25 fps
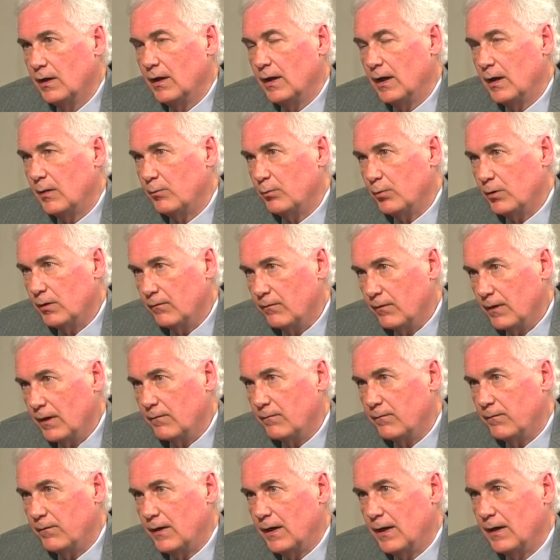and
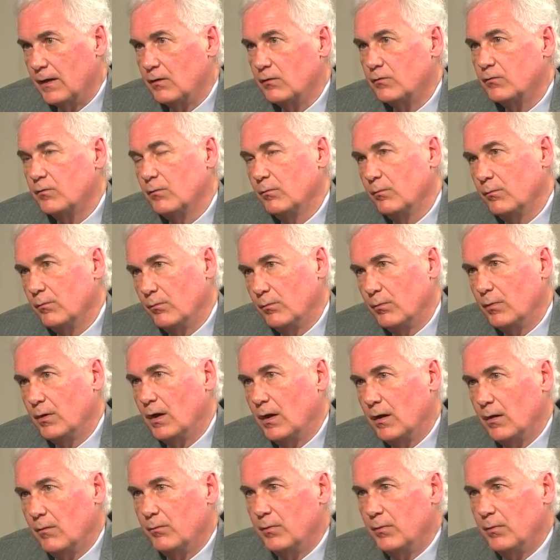prevent fires from uh,